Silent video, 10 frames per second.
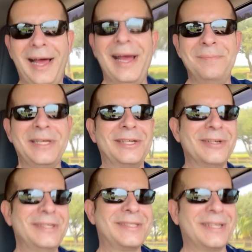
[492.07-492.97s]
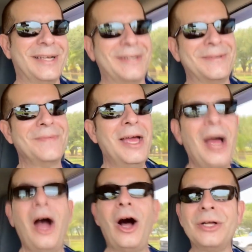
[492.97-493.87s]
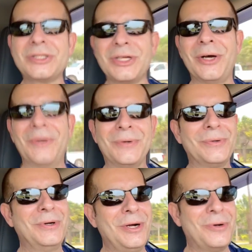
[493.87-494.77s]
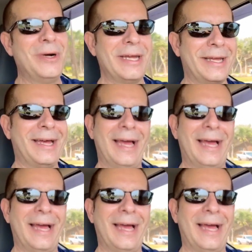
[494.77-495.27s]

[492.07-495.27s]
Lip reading: I'd be curious to know. Also, real quick,